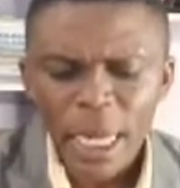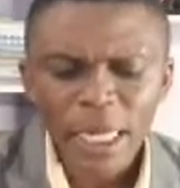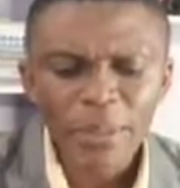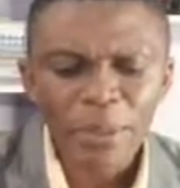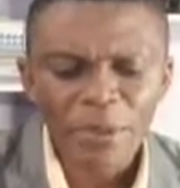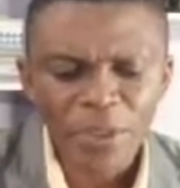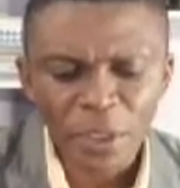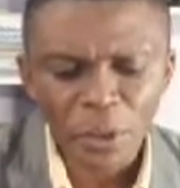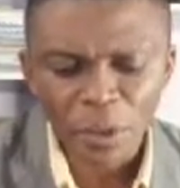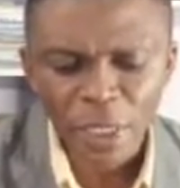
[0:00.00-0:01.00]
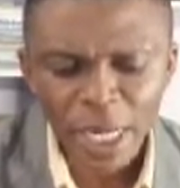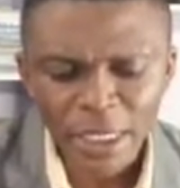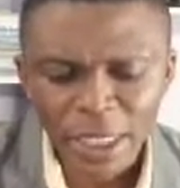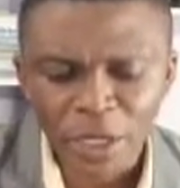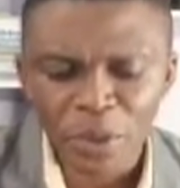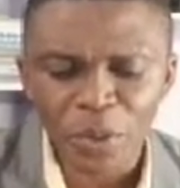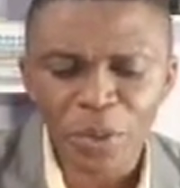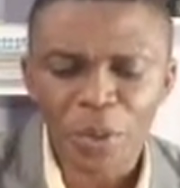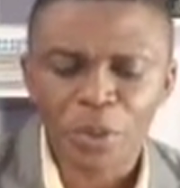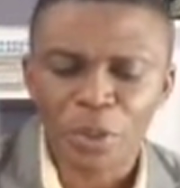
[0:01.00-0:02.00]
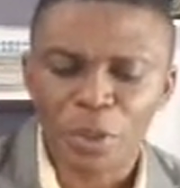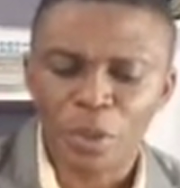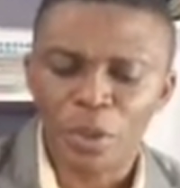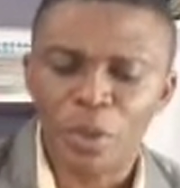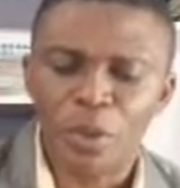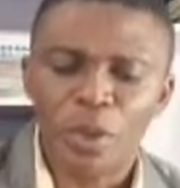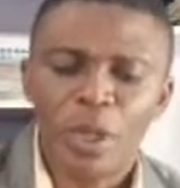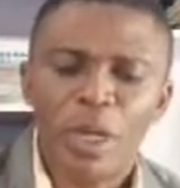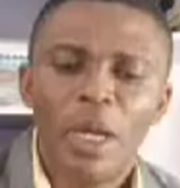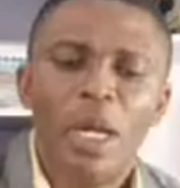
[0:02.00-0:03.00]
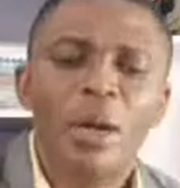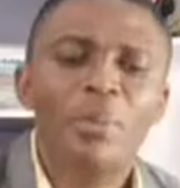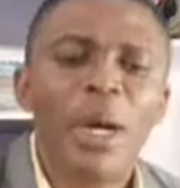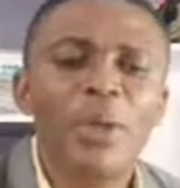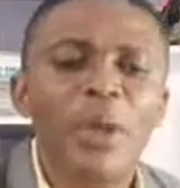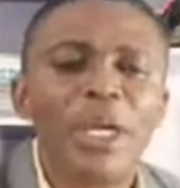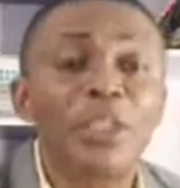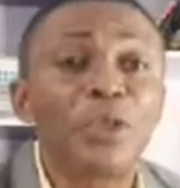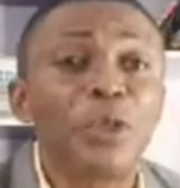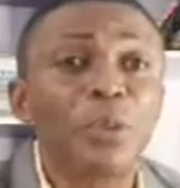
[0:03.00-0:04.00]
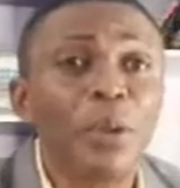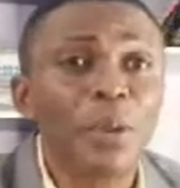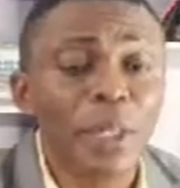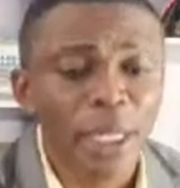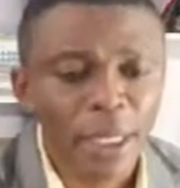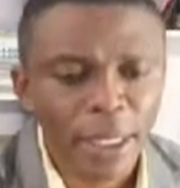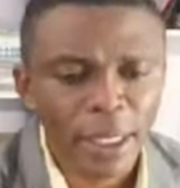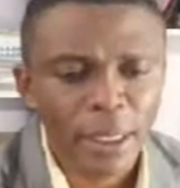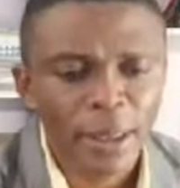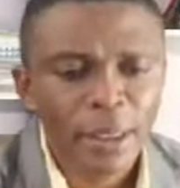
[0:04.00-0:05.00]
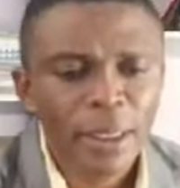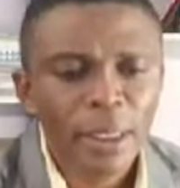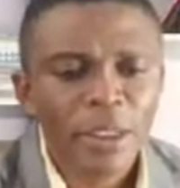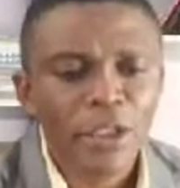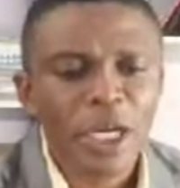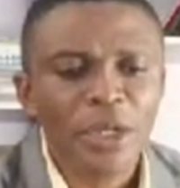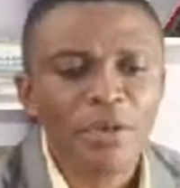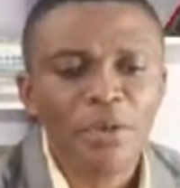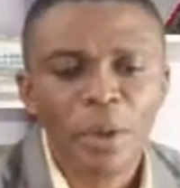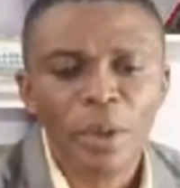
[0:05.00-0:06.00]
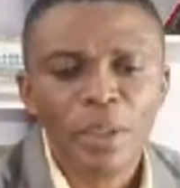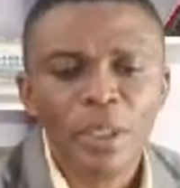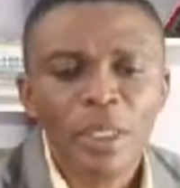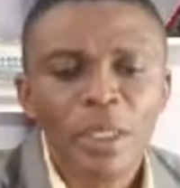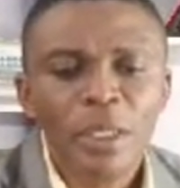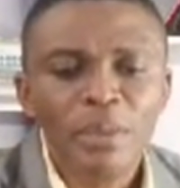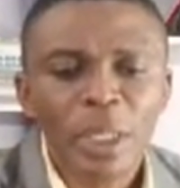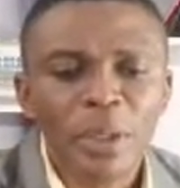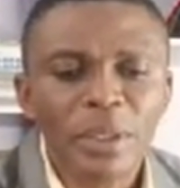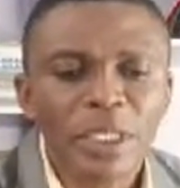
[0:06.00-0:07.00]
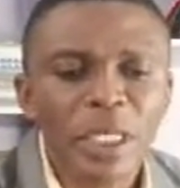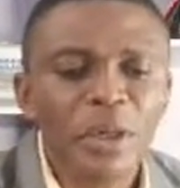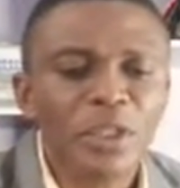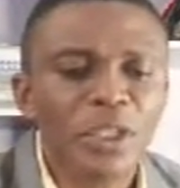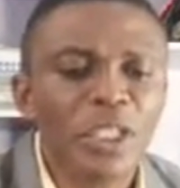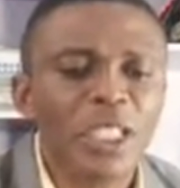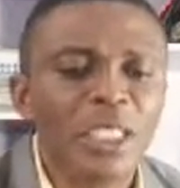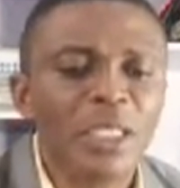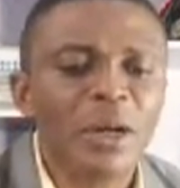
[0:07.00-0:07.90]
any prophetic word asking you not to marry a true-born again child of God because he or she is